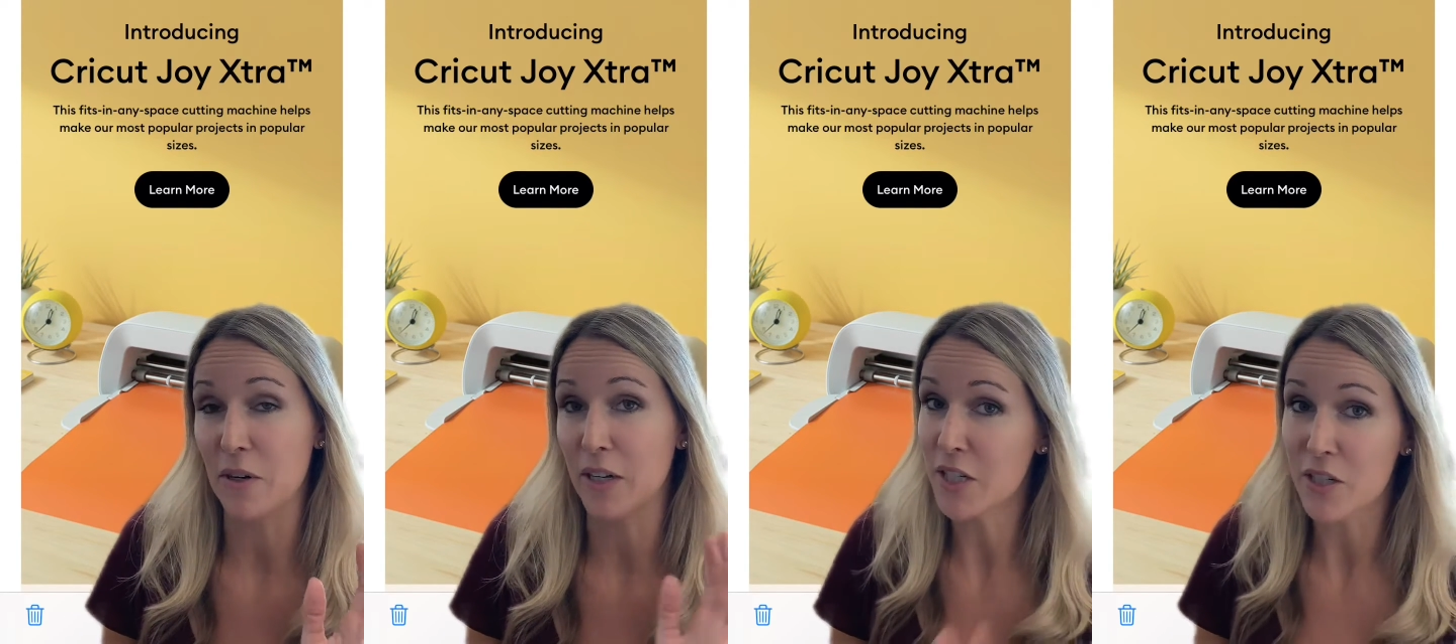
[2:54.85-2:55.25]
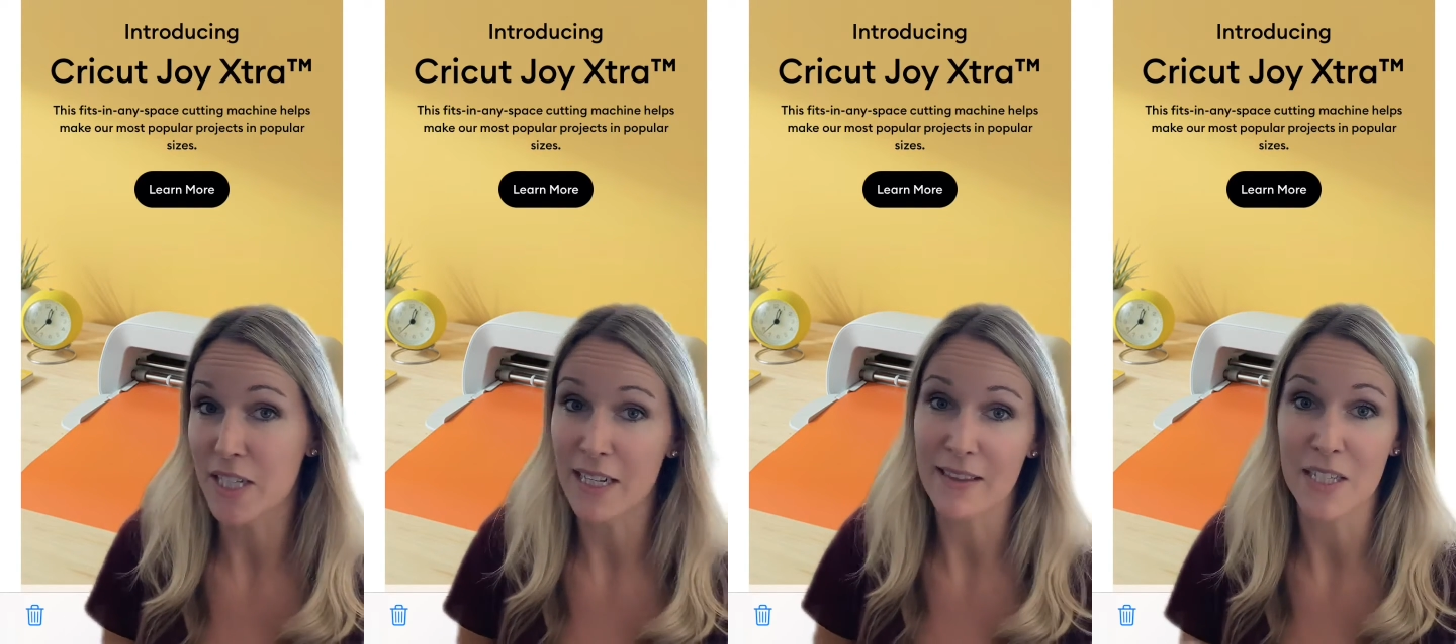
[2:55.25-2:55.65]
are
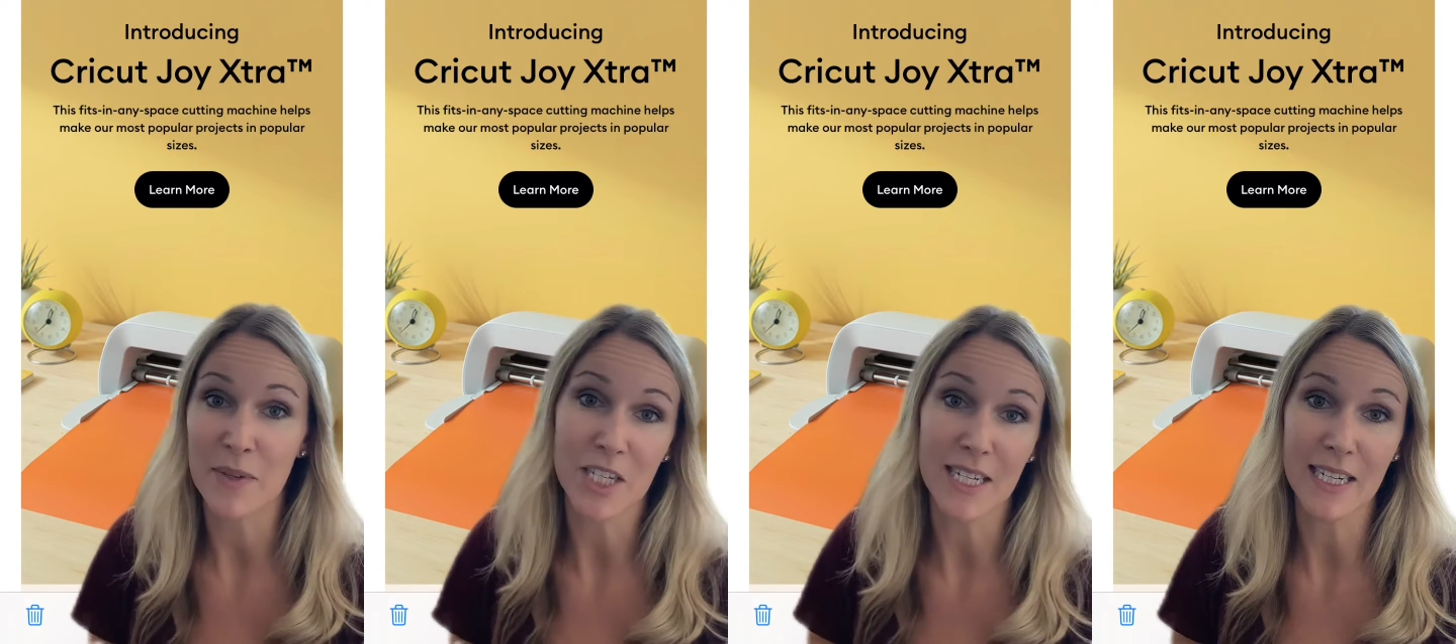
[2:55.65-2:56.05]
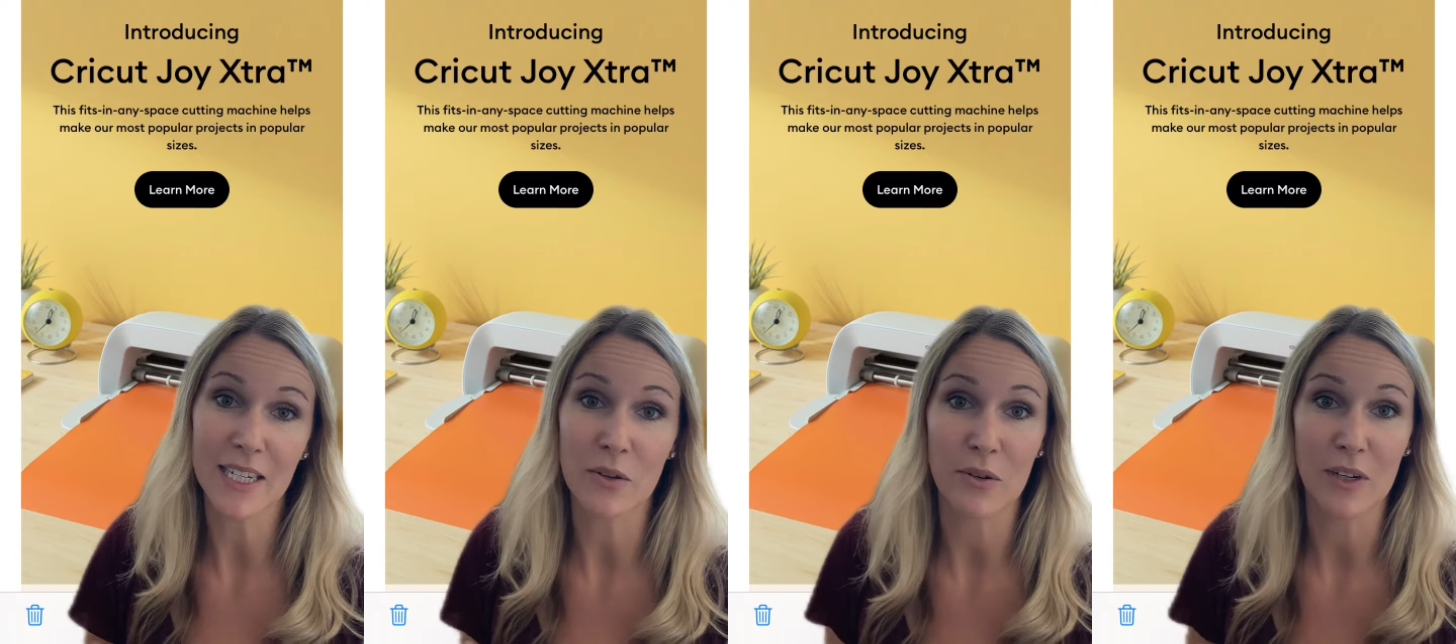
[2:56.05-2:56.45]
interested in this
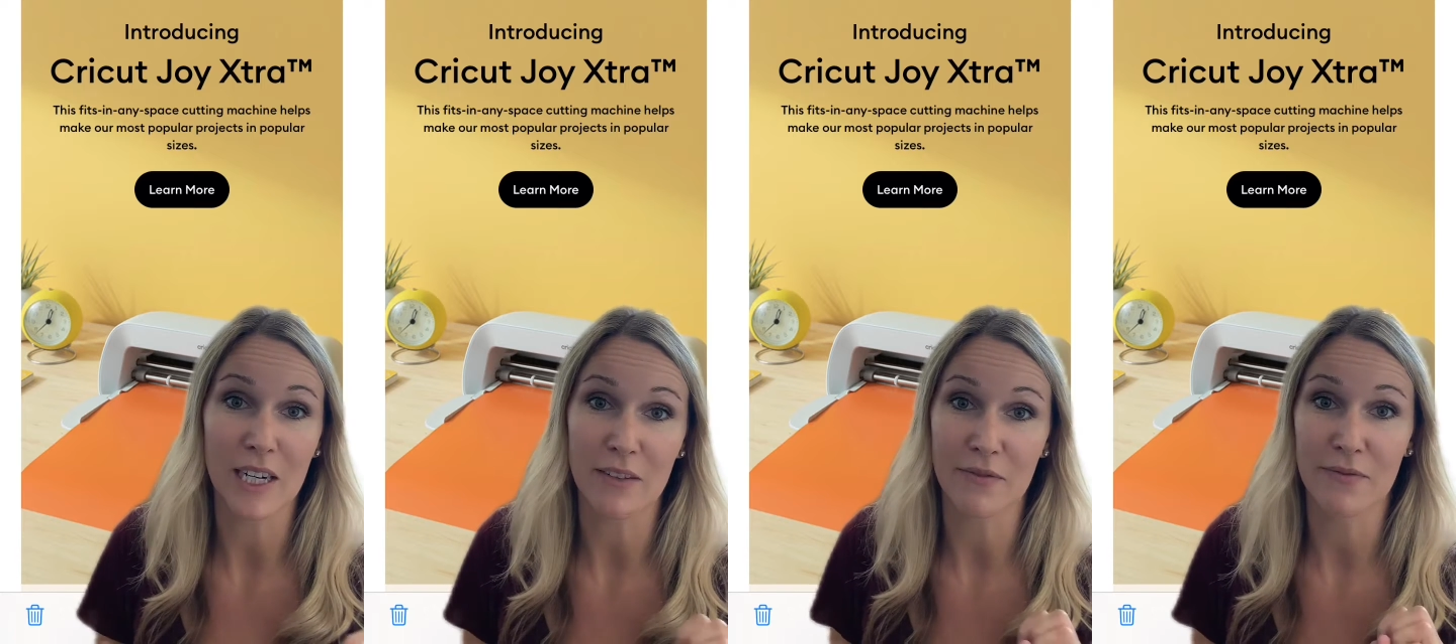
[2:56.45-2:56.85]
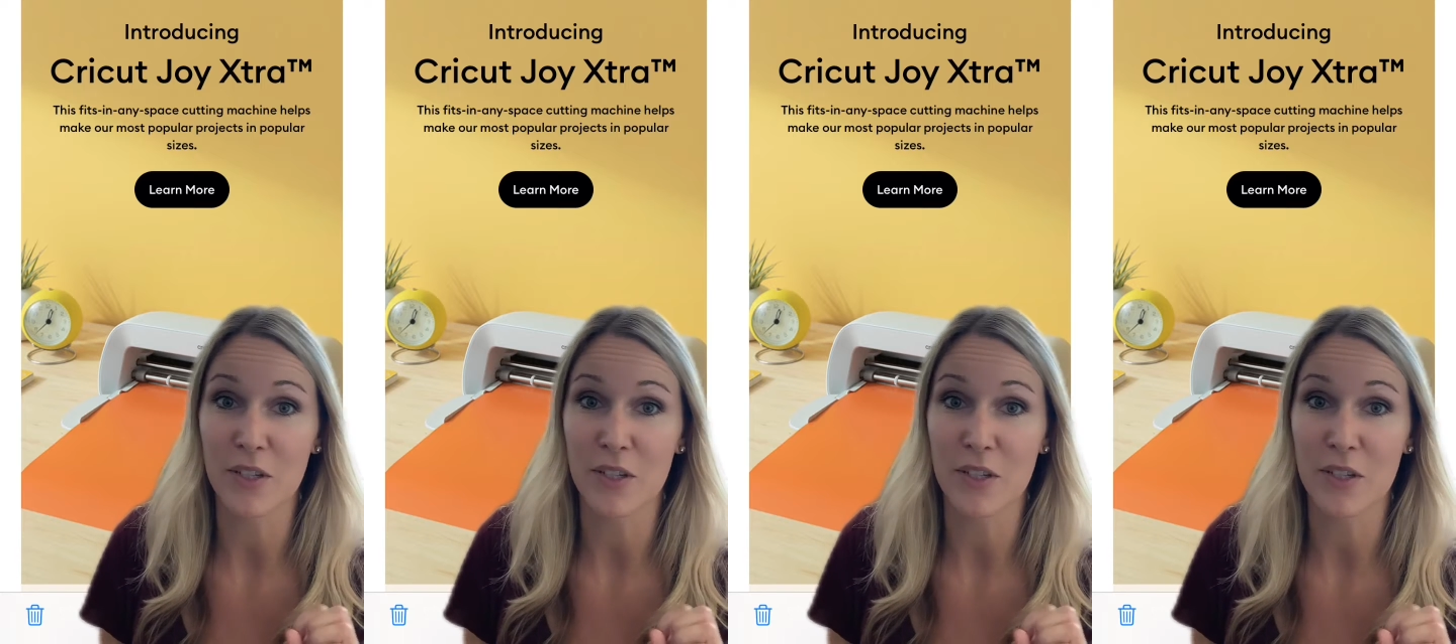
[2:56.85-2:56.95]
machine or if